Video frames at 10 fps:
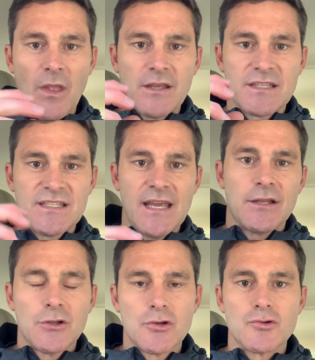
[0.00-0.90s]

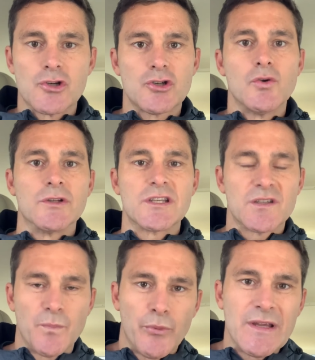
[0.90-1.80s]
set little short
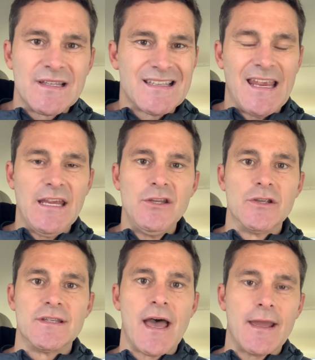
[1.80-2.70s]
sprints in your
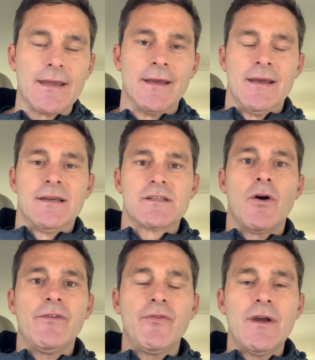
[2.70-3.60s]
day.
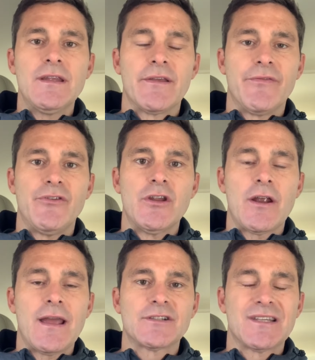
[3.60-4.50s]
So I find that if you
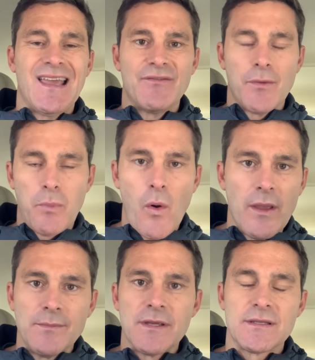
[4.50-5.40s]
don't actually have
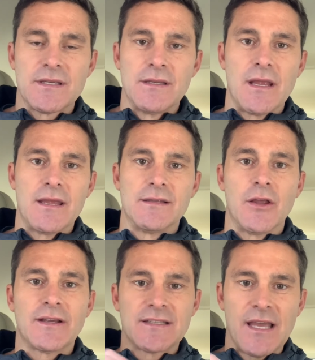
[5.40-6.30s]
appointments and
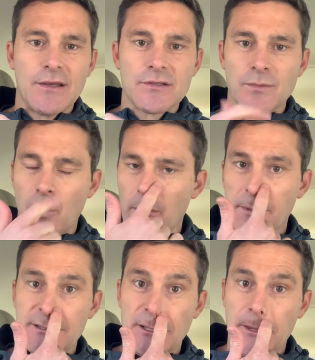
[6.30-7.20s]
like sales
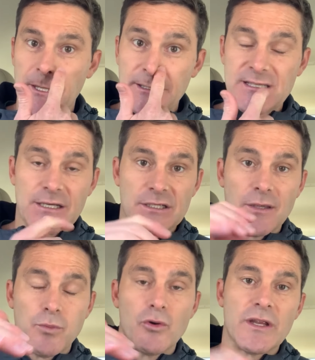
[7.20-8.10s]
appointments or things
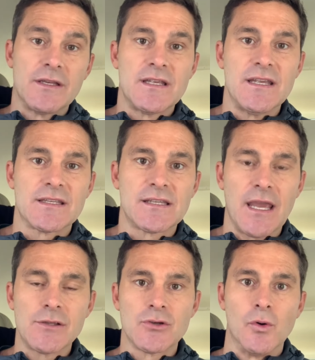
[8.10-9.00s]
actually put into your
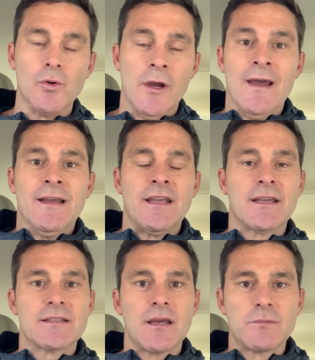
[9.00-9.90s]
schedule, you
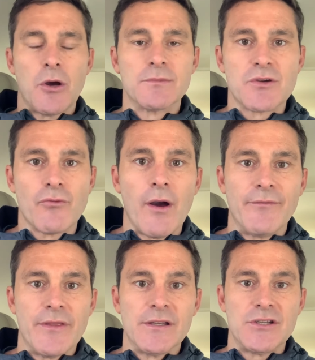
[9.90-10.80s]
can sometimes
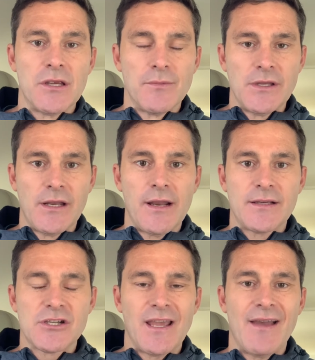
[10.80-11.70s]
arrive at the gym and you don't
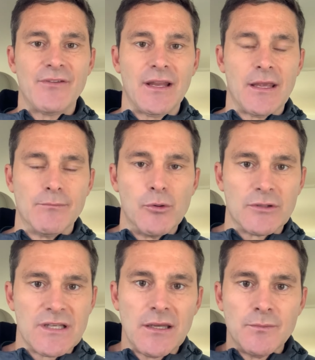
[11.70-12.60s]
actually have anything
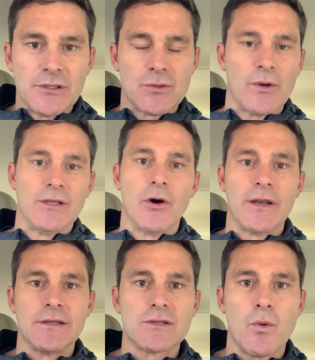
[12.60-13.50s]
booked in between
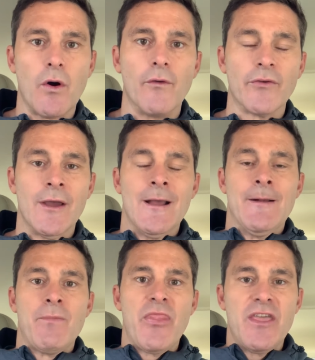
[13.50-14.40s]
9 and 12.
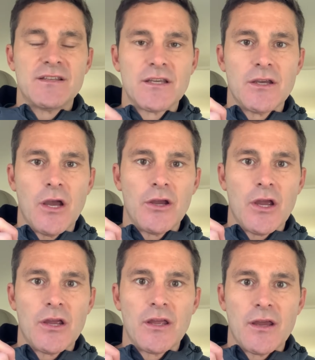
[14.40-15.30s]
There's
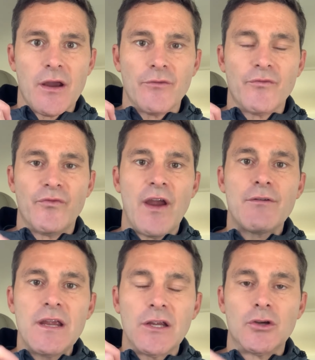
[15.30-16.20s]
a
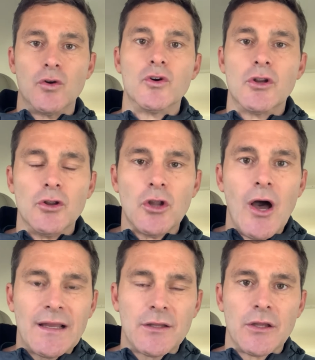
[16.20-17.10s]
very good
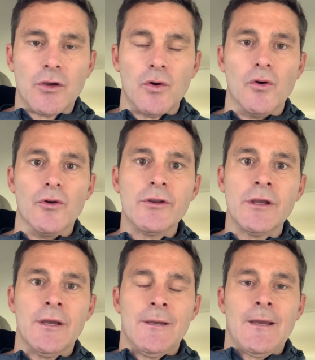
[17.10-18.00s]

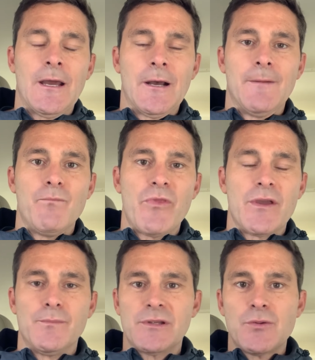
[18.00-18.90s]
likelihood
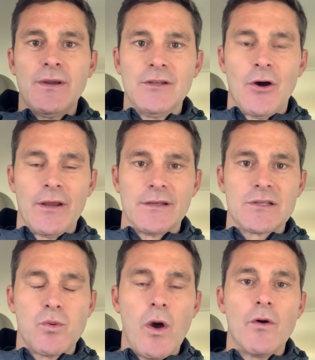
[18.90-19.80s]
that between 9 and
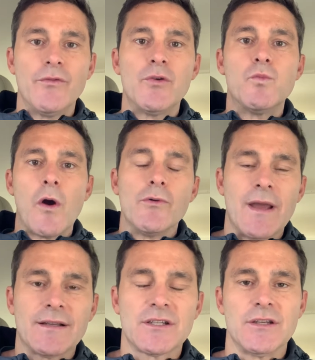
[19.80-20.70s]
12, you won't
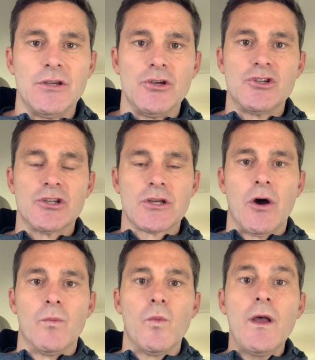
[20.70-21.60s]
actually use your
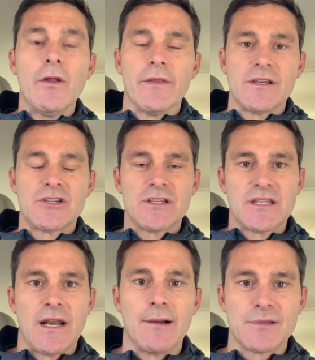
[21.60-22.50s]
time well unless you
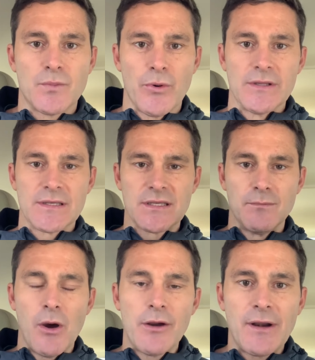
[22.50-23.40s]
set up sprints. So
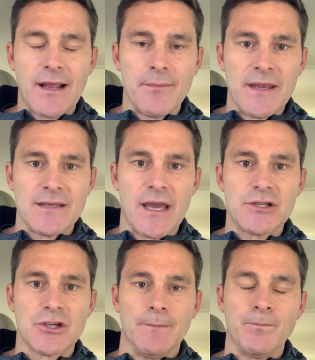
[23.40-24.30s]
my
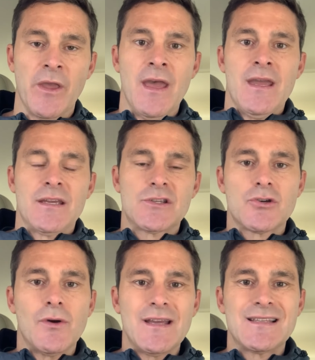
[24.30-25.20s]
recommendation is try